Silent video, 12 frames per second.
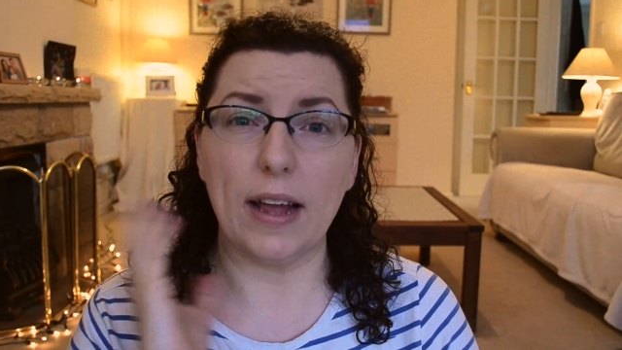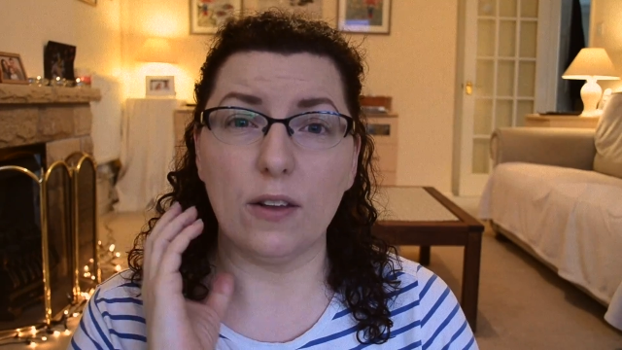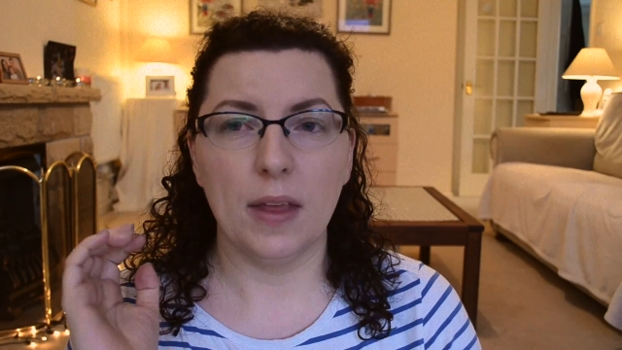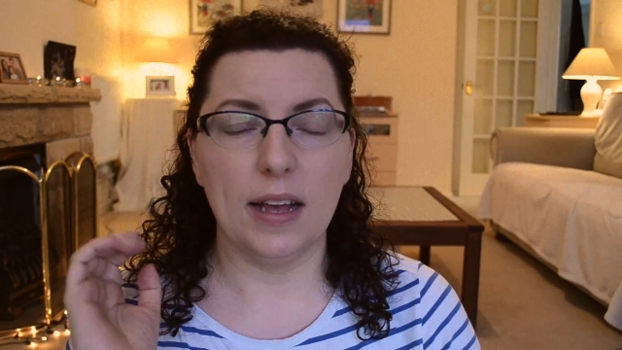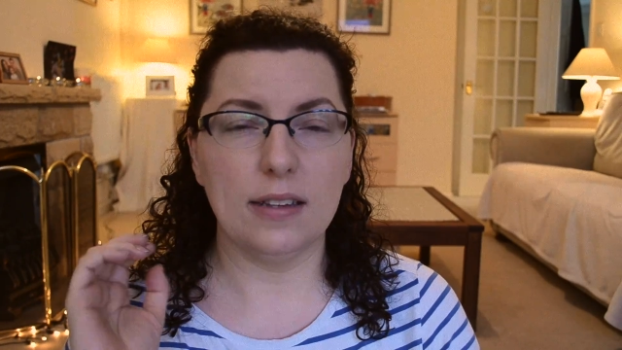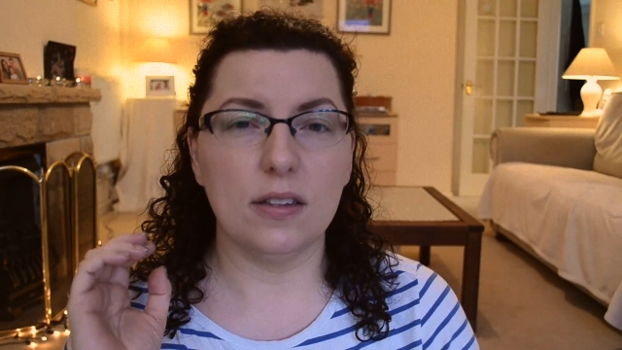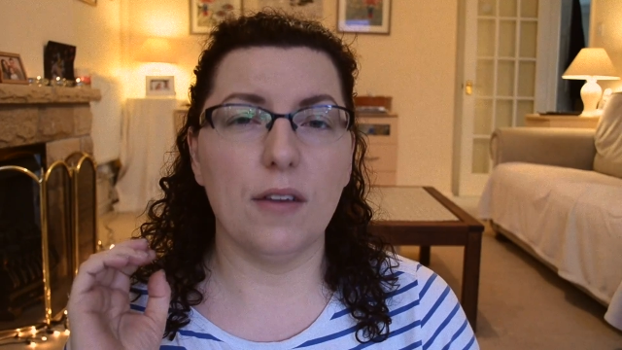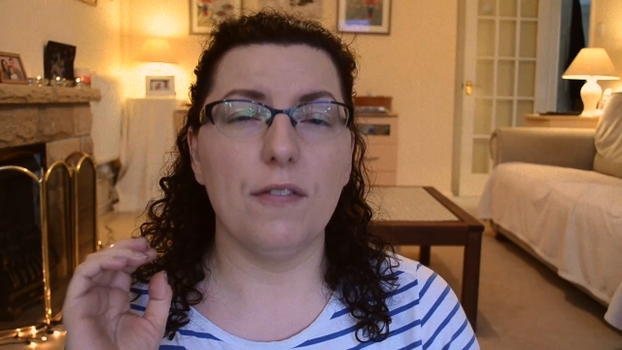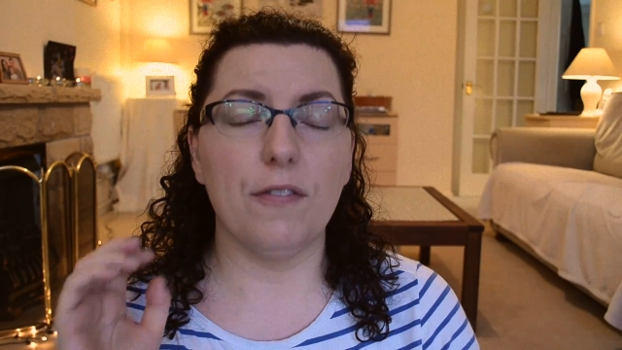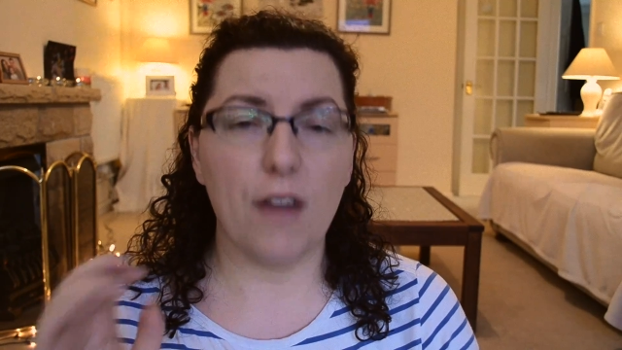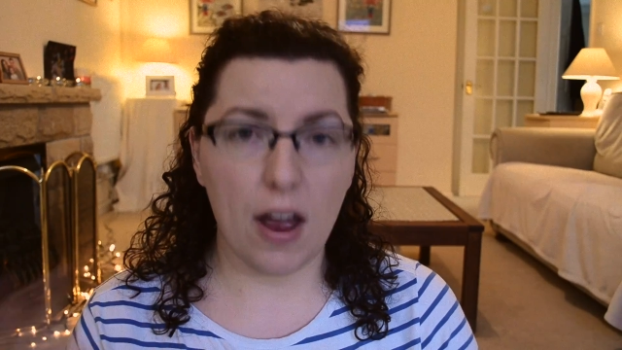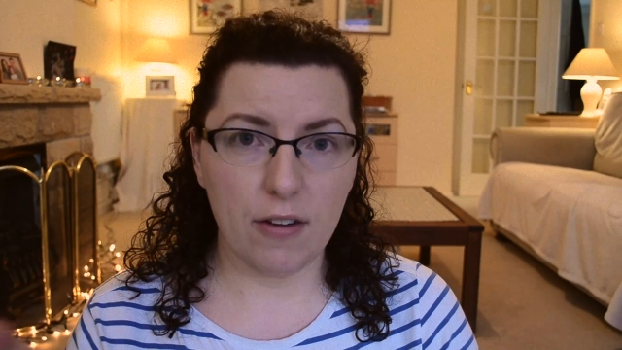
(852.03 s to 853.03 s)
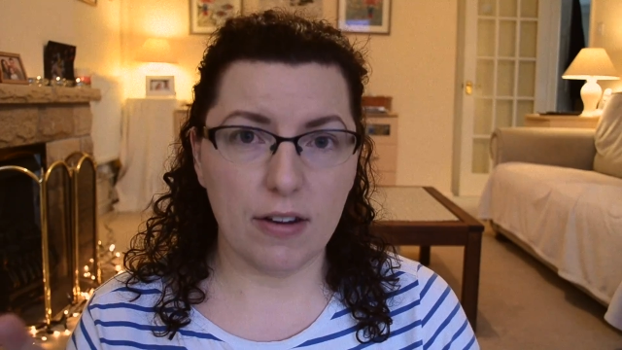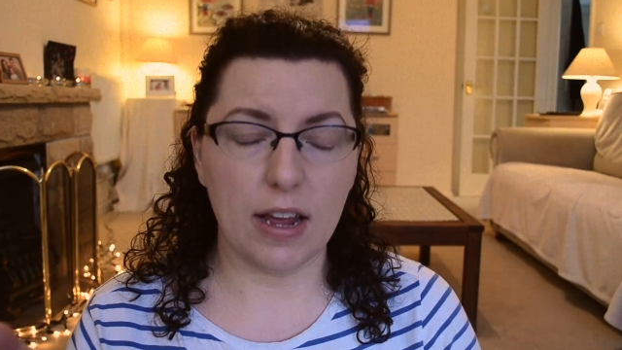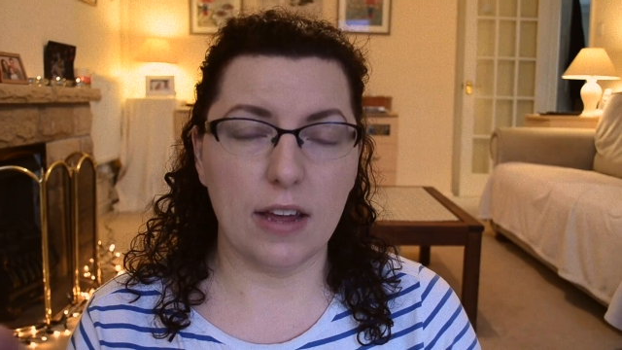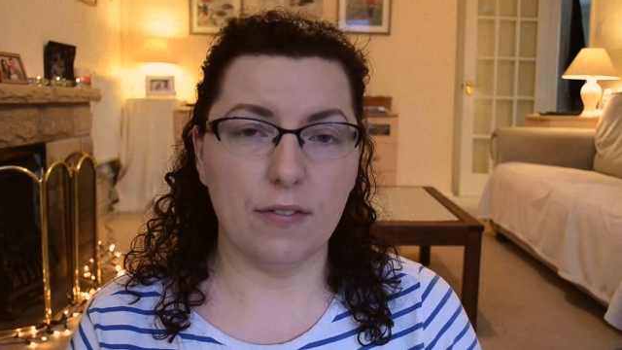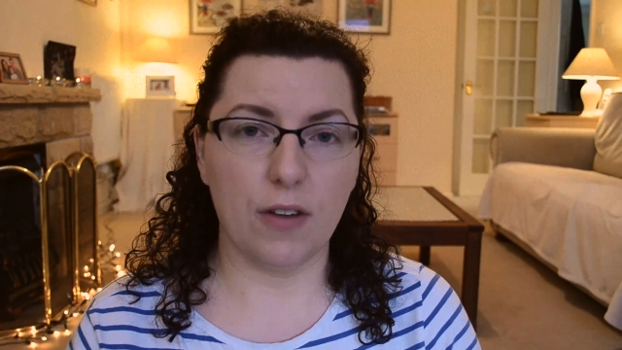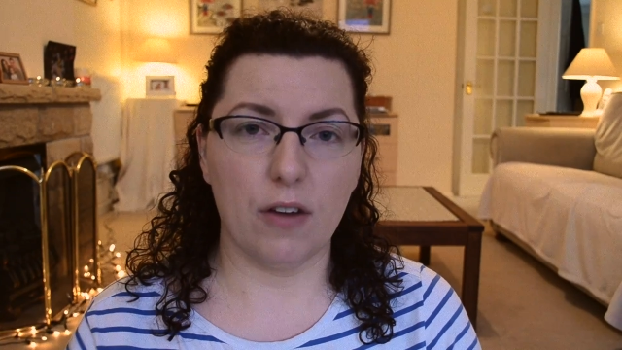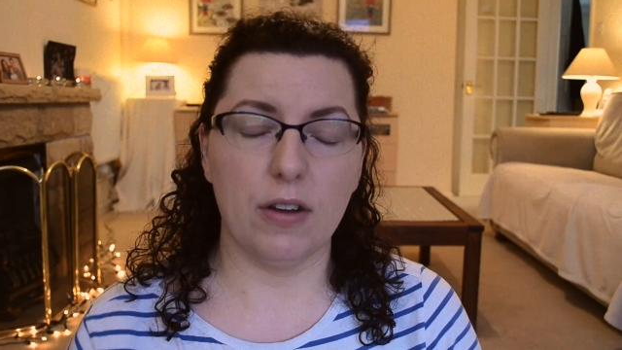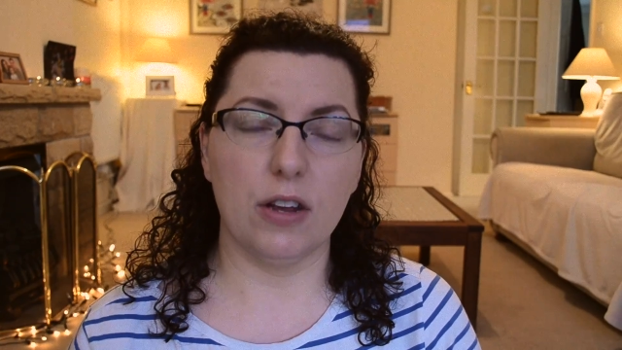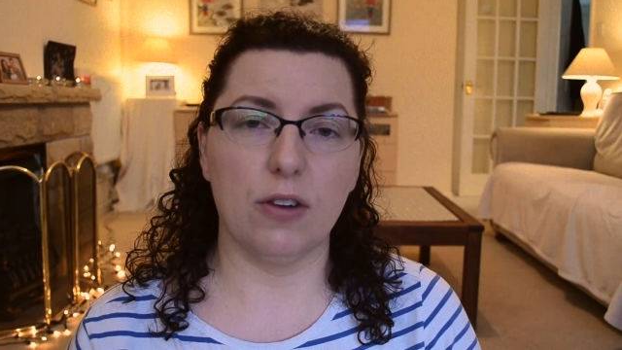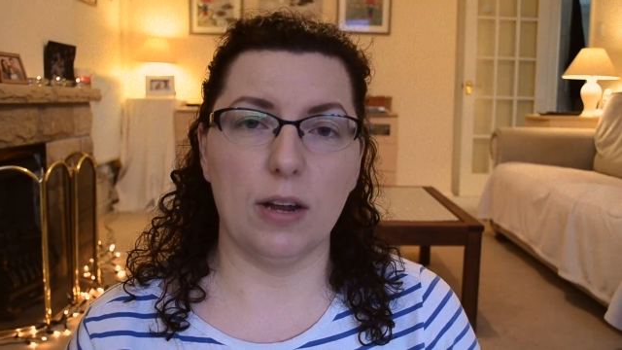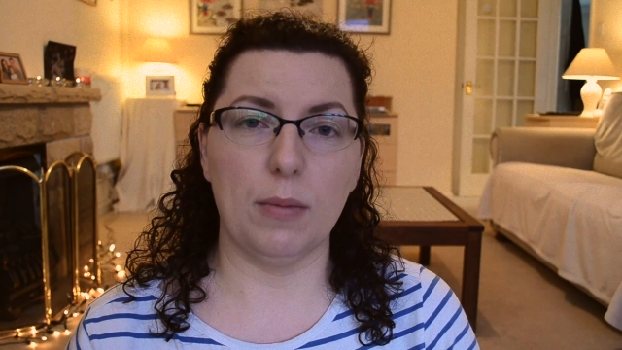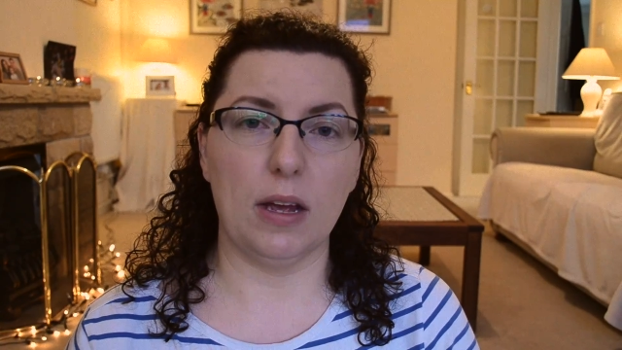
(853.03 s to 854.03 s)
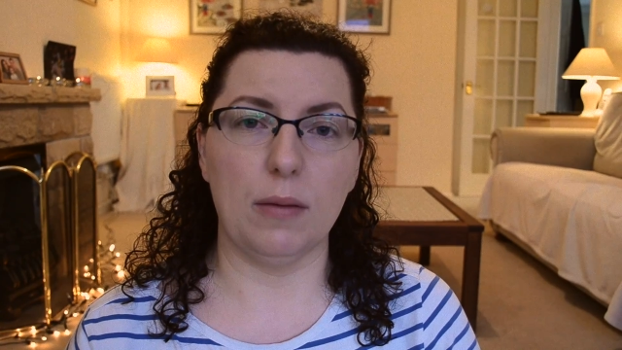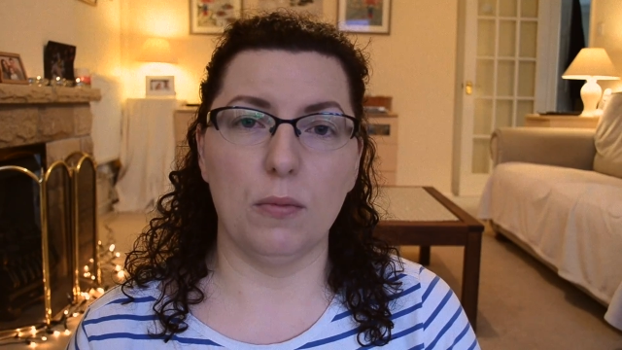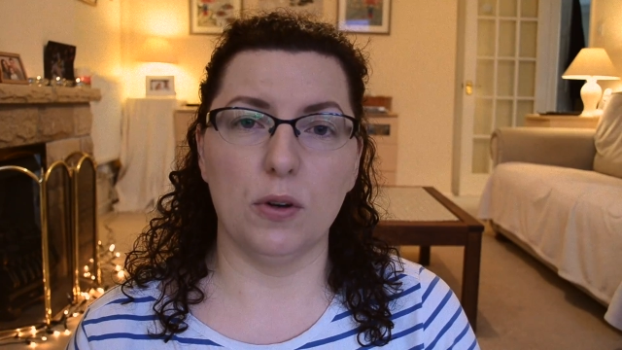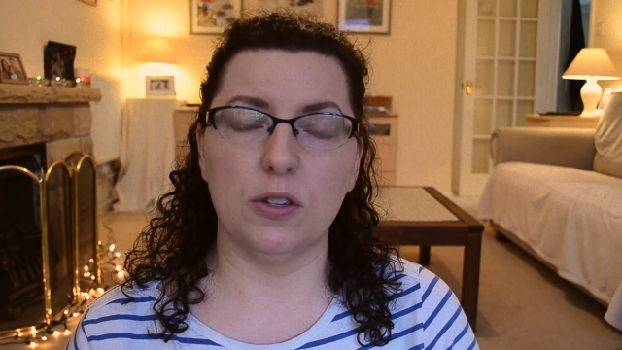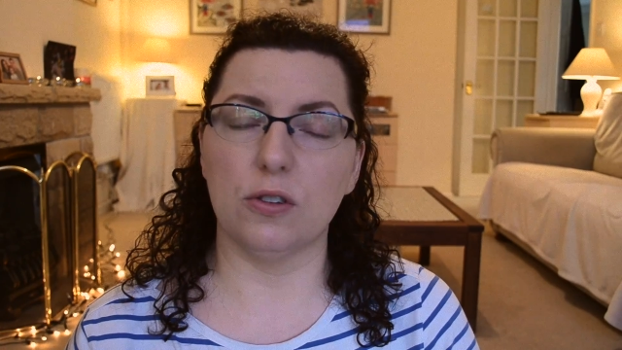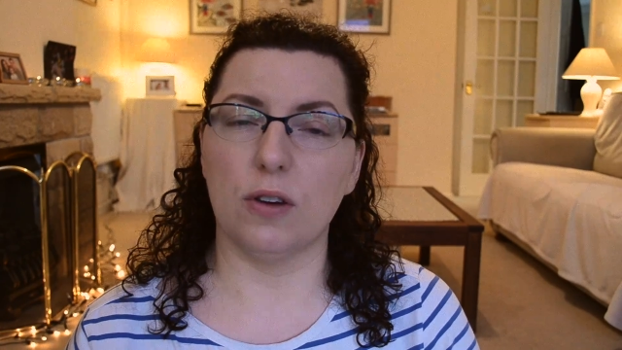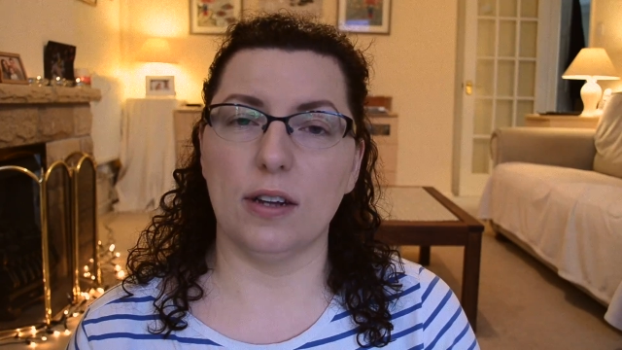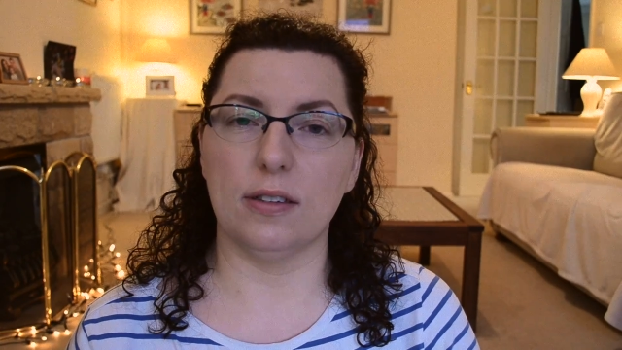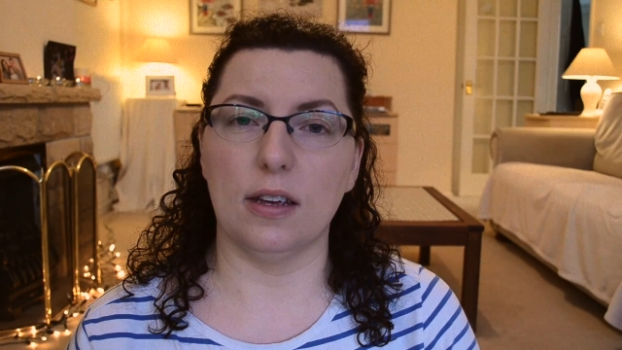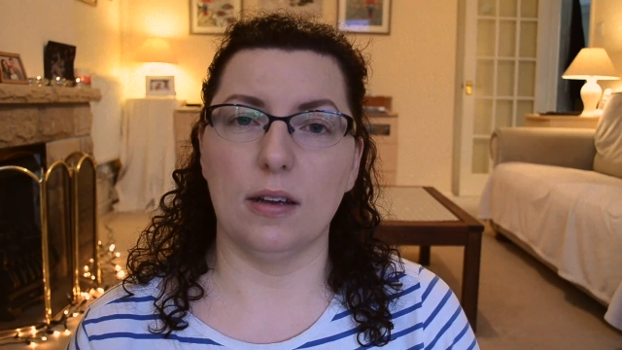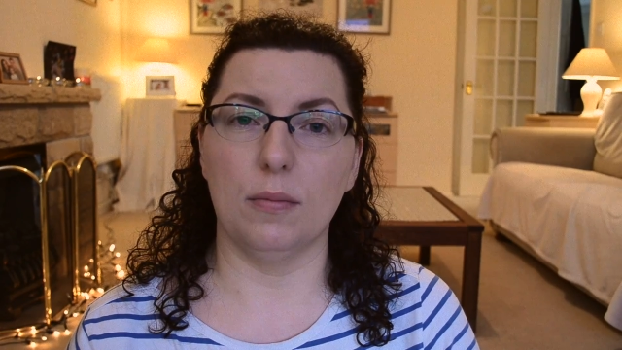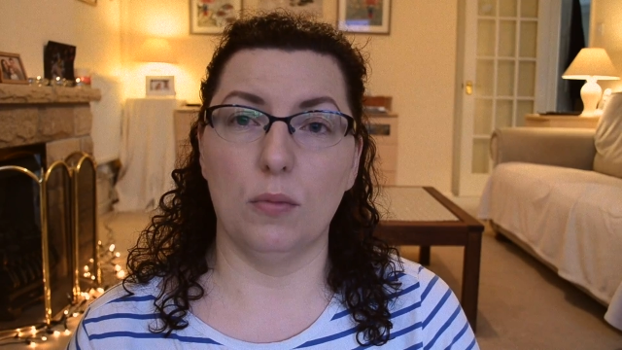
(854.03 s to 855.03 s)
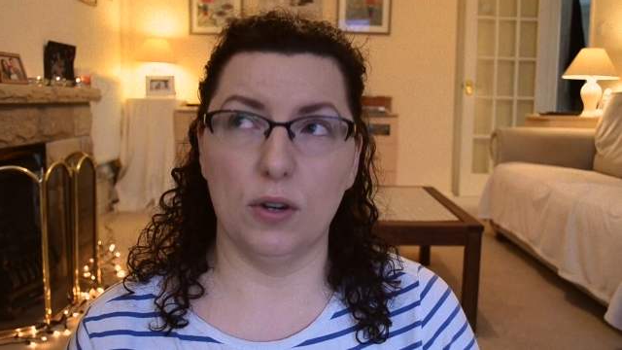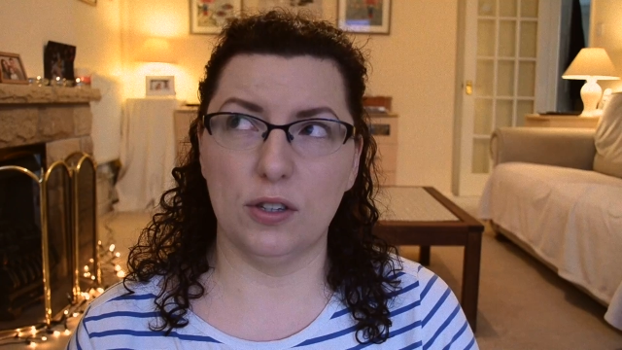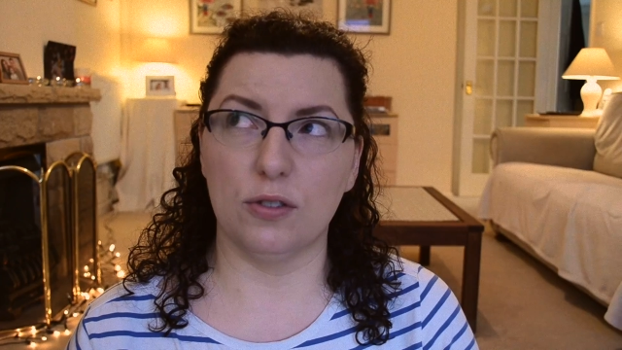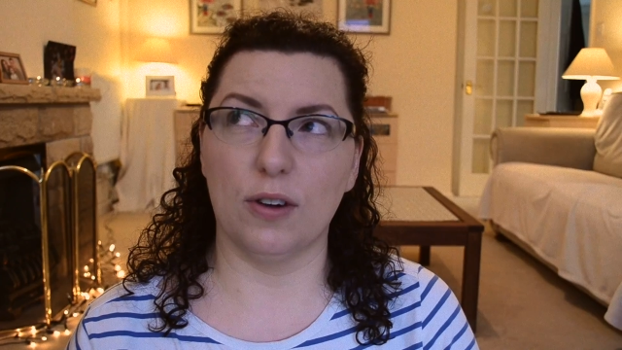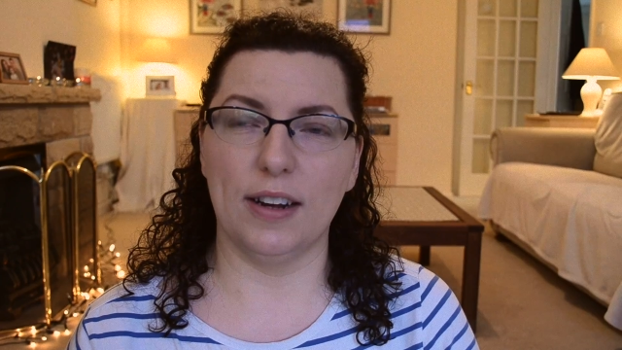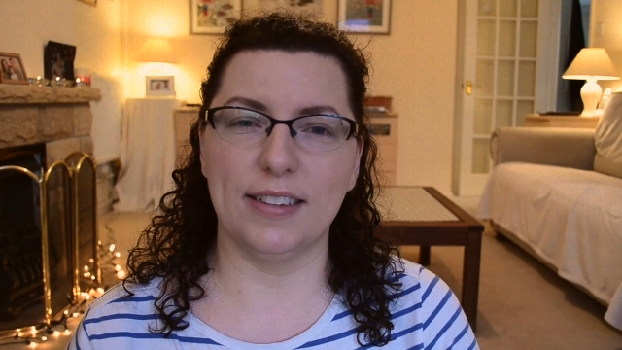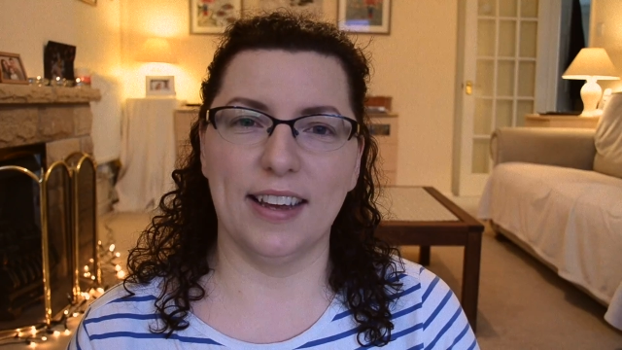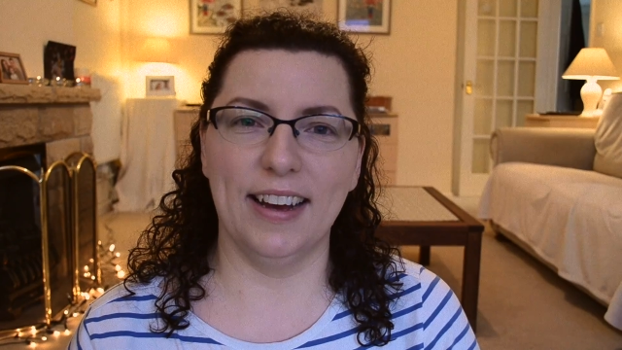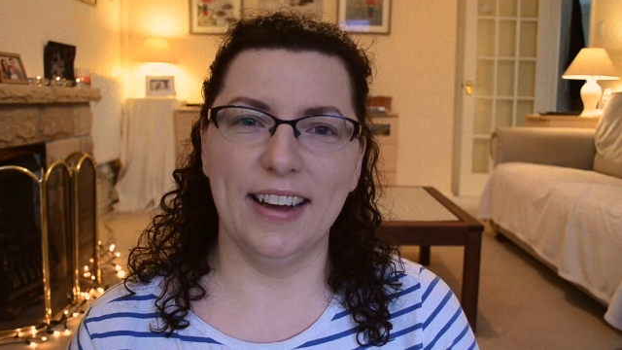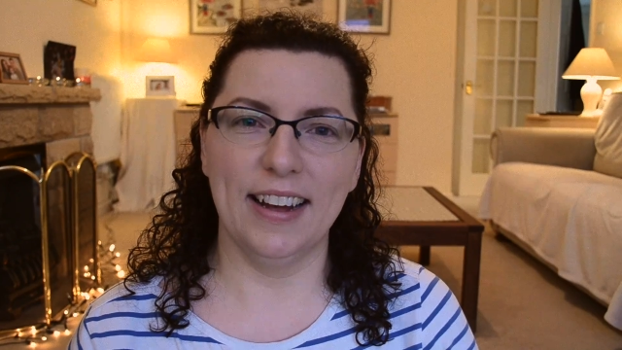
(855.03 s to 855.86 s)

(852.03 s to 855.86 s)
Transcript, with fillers: It's, it's a very, very creamy moisturising moisturiser.